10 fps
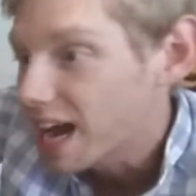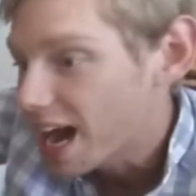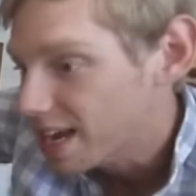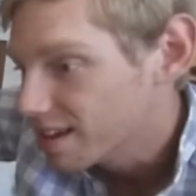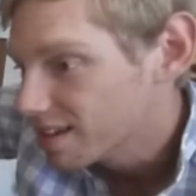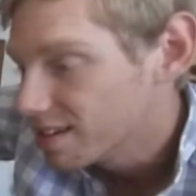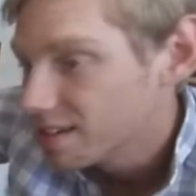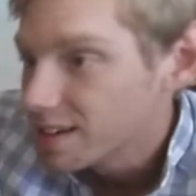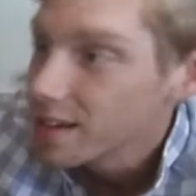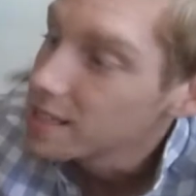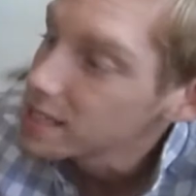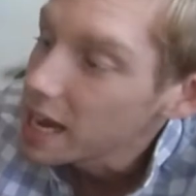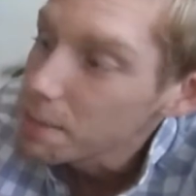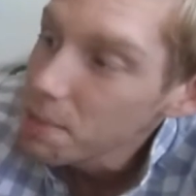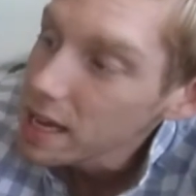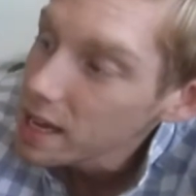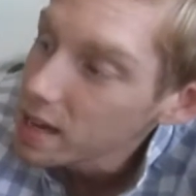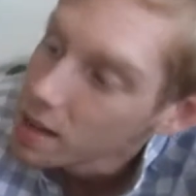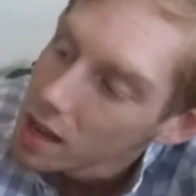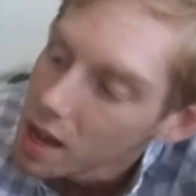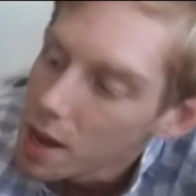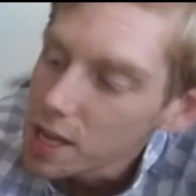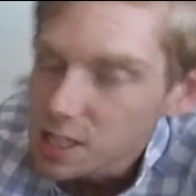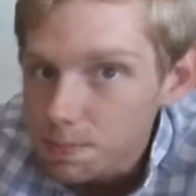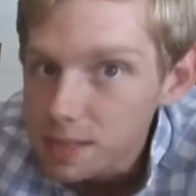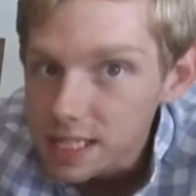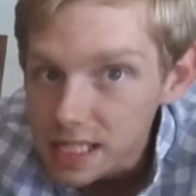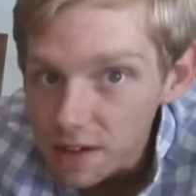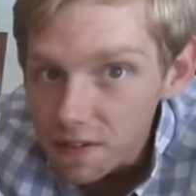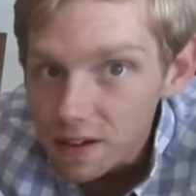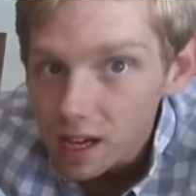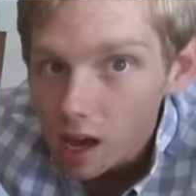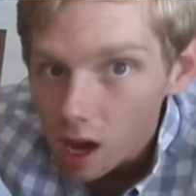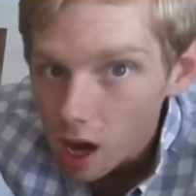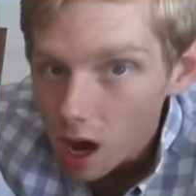side, side B, is specific